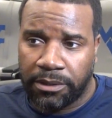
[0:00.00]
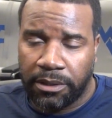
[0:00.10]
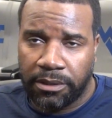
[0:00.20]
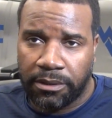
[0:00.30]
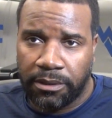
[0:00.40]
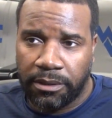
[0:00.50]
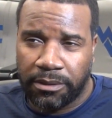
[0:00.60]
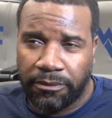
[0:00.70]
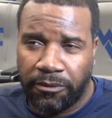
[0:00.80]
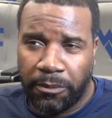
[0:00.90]
it's
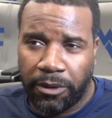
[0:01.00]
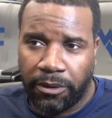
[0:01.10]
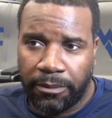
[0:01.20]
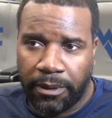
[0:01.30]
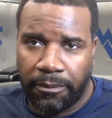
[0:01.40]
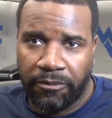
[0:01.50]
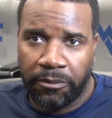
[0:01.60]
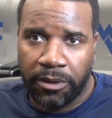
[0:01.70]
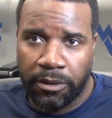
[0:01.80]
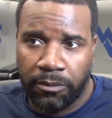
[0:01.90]
a football program that I'm
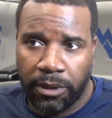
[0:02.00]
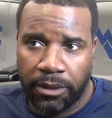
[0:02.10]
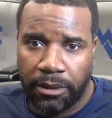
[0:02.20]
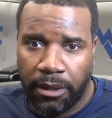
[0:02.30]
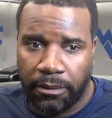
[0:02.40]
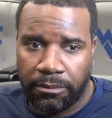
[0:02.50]
familiar with,